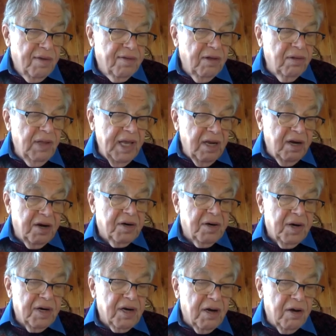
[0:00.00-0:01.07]
The
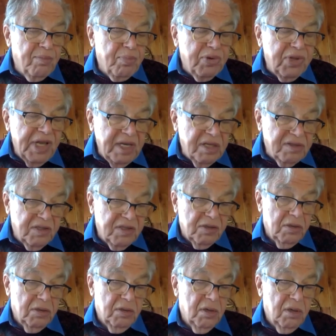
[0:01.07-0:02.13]
leader
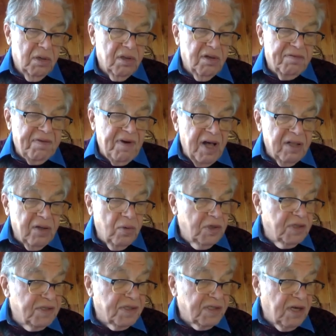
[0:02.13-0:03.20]
completes the
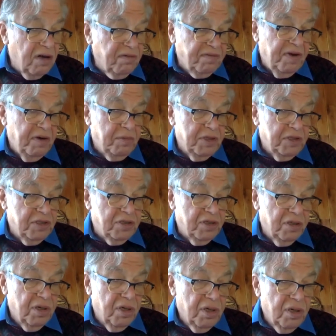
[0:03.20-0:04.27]
follower's self-image.